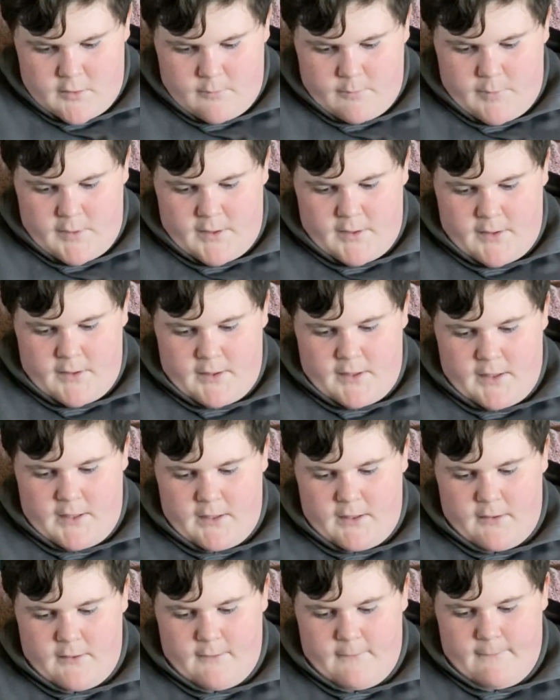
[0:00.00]
But
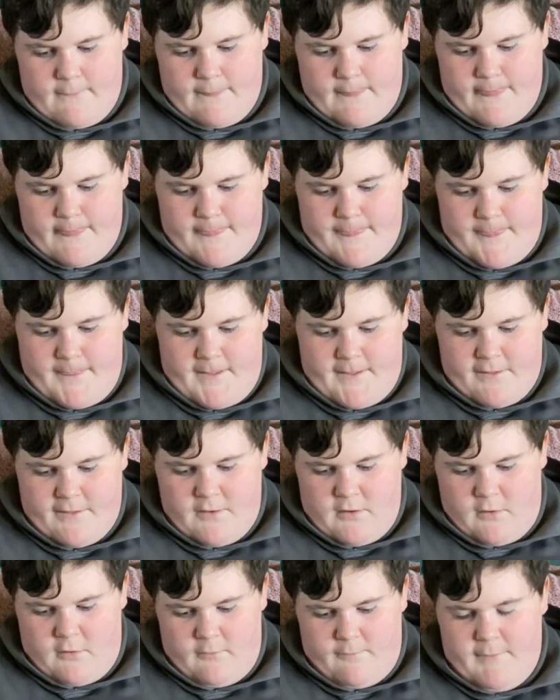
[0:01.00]
this
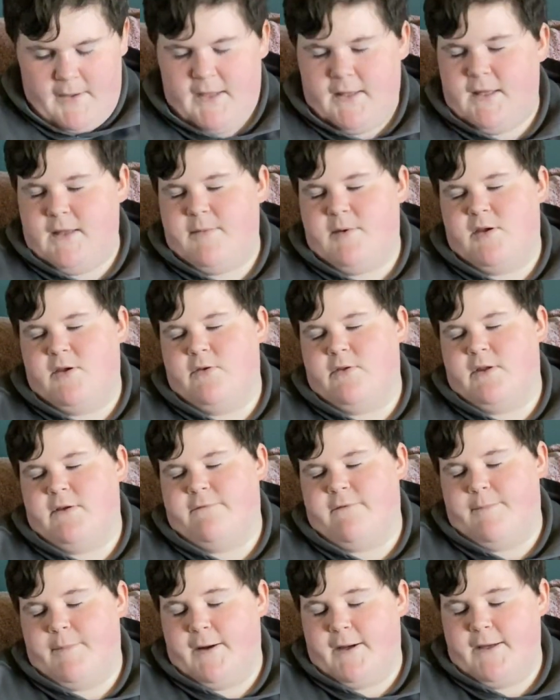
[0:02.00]
I'll mainly be using
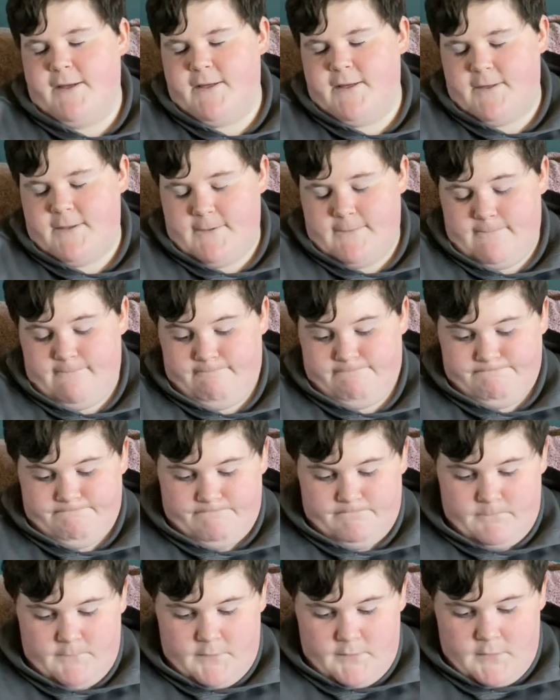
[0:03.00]
for pike
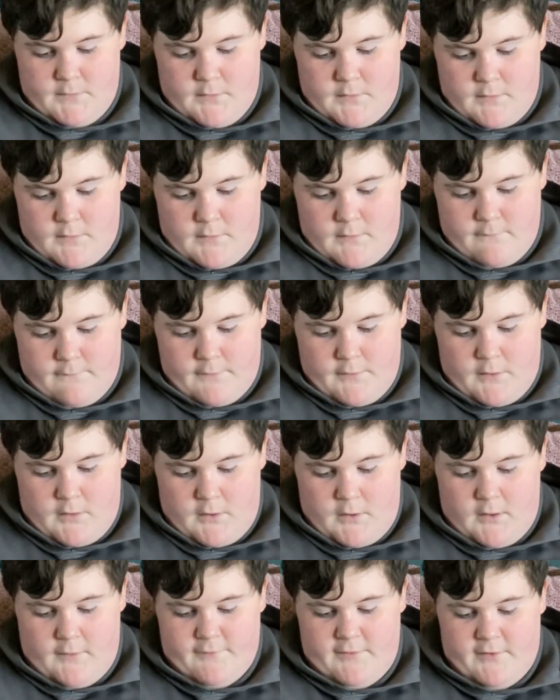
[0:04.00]
for
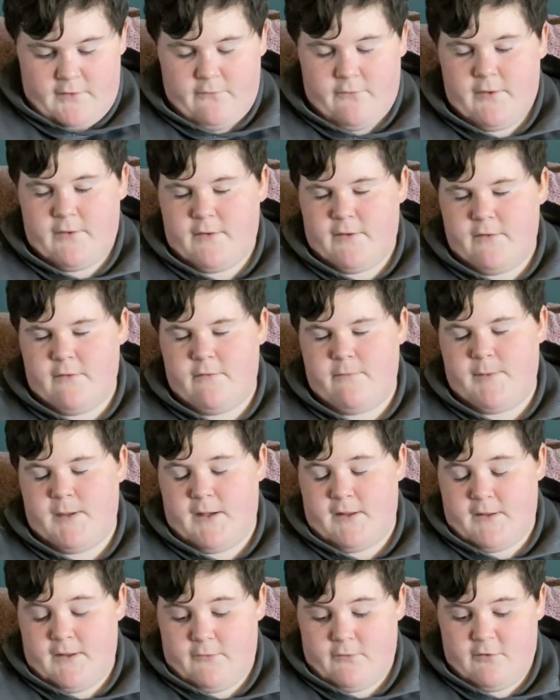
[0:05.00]
obvious reasons
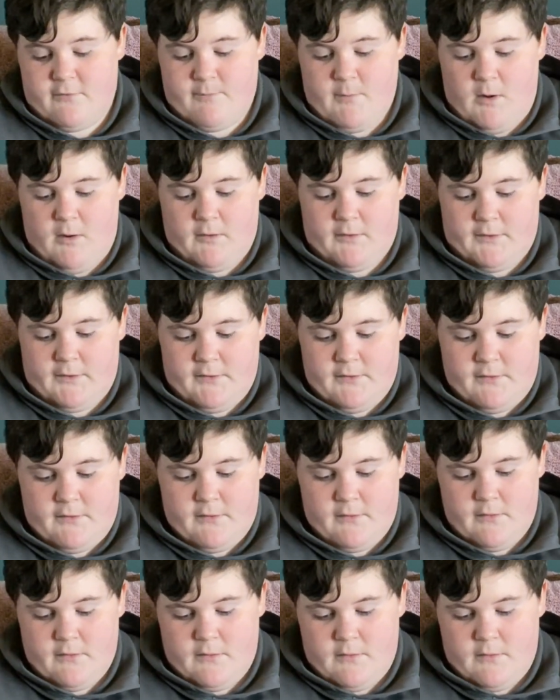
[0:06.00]
because how small it is.